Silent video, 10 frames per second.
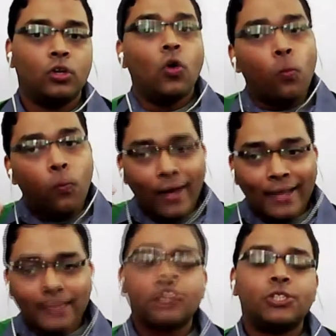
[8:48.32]
Once
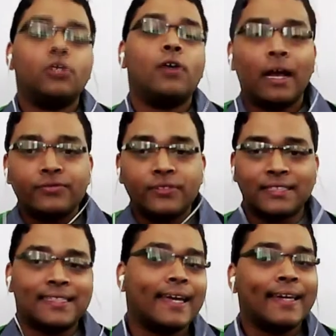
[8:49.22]
you have
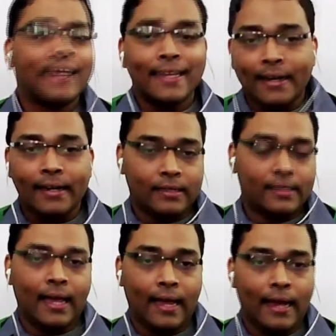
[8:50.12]
segregated
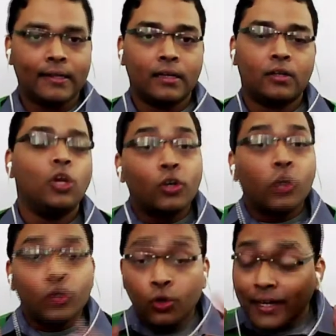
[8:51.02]
that,
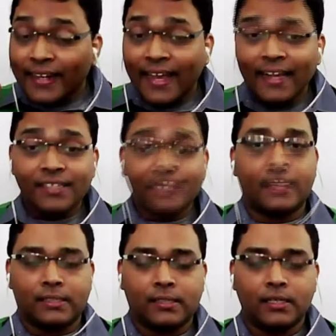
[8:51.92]
don't take
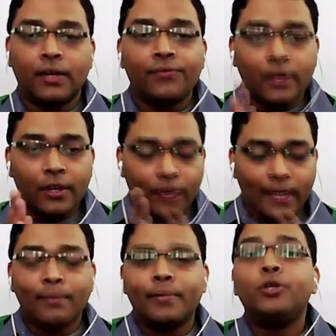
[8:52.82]
stress. If you are not
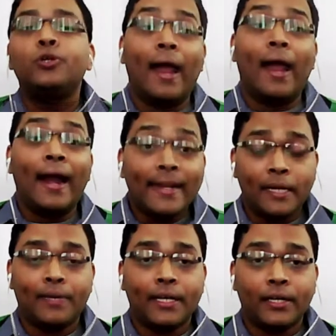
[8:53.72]
able to attempt a
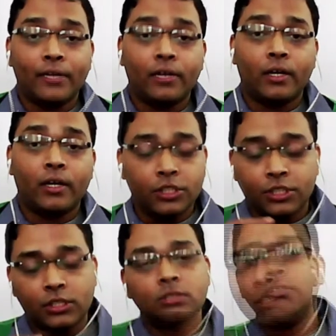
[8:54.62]
particular question,
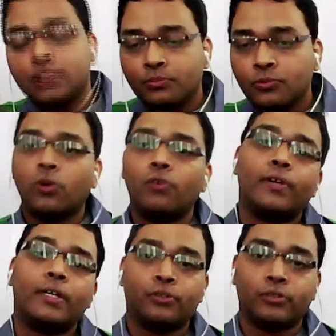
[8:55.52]
just move over to
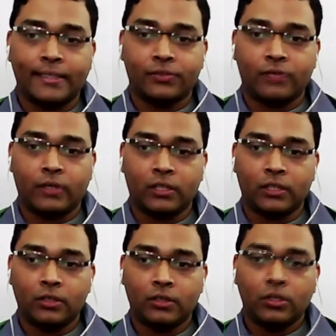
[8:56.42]
the next one.
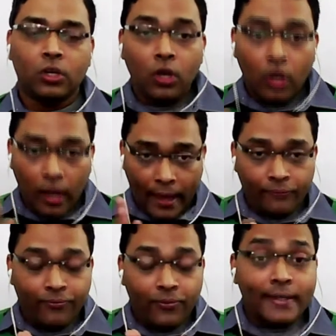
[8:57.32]
And
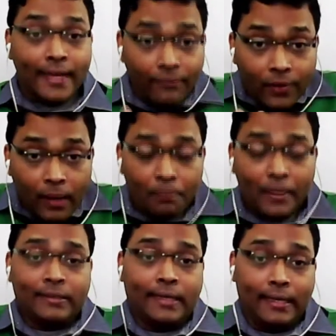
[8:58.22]
for
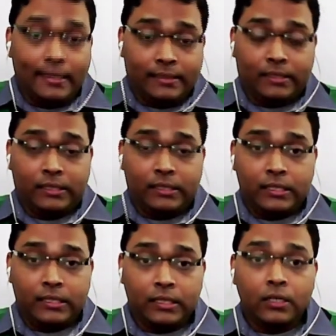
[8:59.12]
developing this,
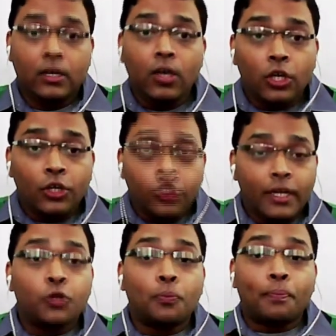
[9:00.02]
you need to
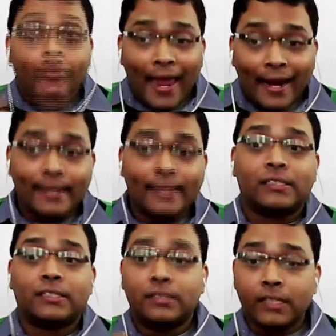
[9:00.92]
practice
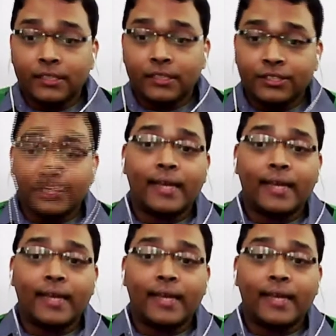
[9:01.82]
the JEE level